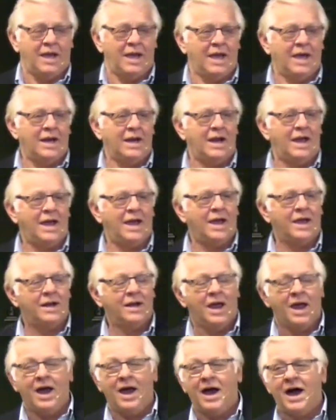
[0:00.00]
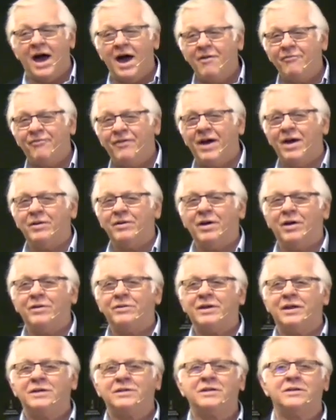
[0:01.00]
and I found
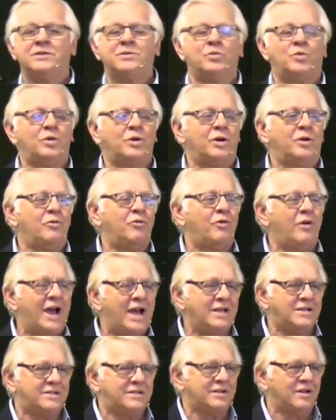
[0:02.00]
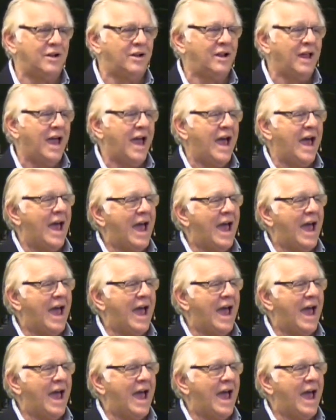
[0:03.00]
out that this word wrestle